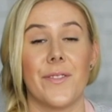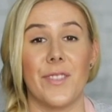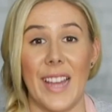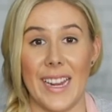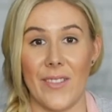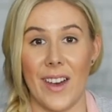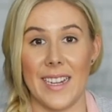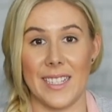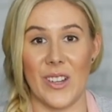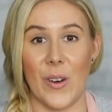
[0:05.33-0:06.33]
flavour
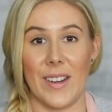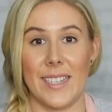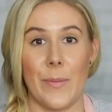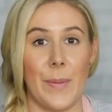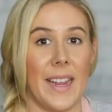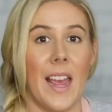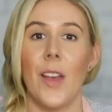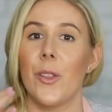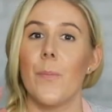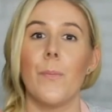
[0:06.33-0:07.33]
is going to be
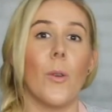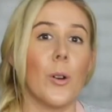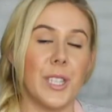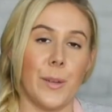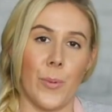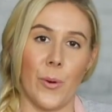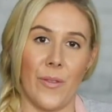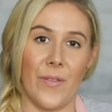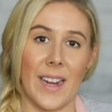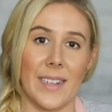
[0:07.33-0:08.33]
the most
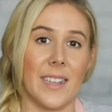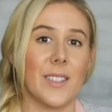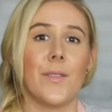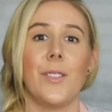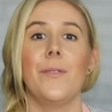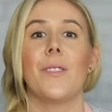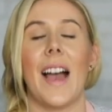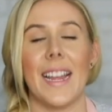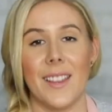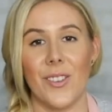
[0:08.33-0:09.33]
important factor. So if you
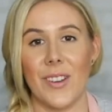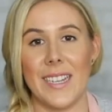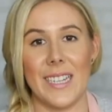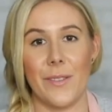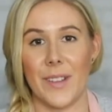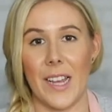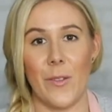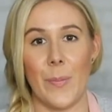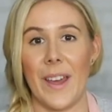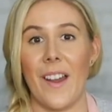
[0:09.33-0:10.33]
like the green tea
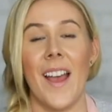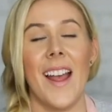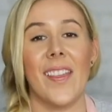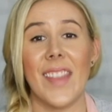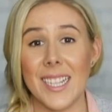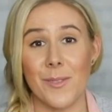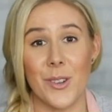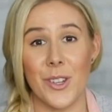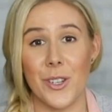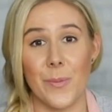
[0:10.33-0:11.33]
flavour better, that's
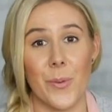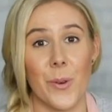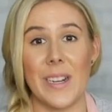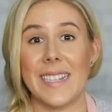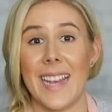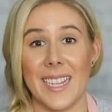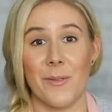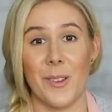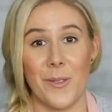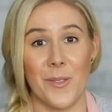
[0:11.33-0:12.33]
what you should brew because
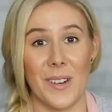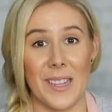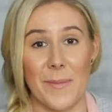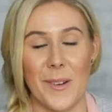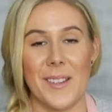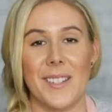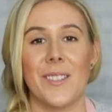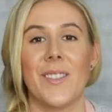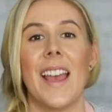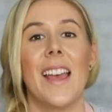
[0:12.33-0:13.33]
that's what you'll drink the most
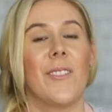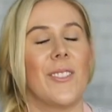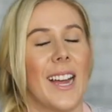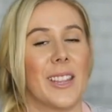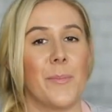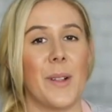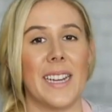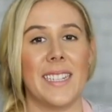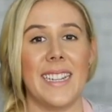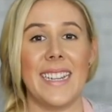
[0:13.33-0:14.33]
of. If you like the
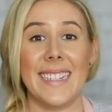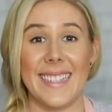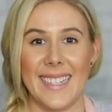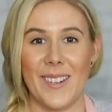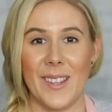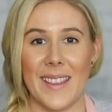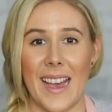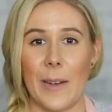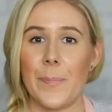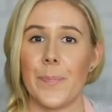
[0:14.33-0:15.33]
black tea, stick with
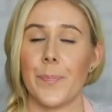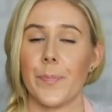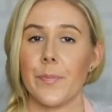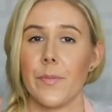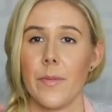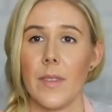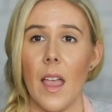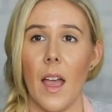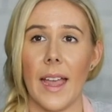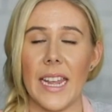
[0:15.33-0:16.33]
that.
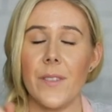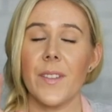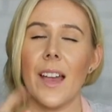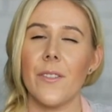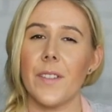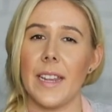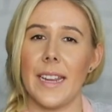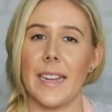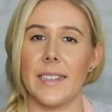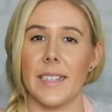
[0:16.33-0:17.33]
If
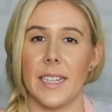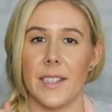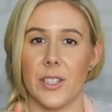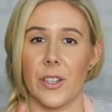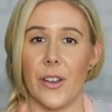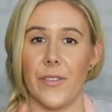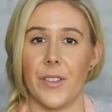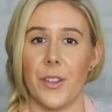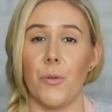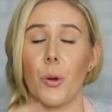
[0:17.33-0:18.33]
caffeine is a concern
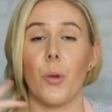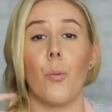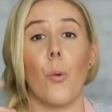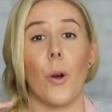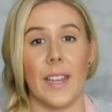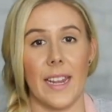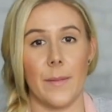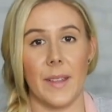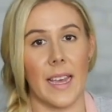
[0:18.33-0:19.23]
for you or you want to keep the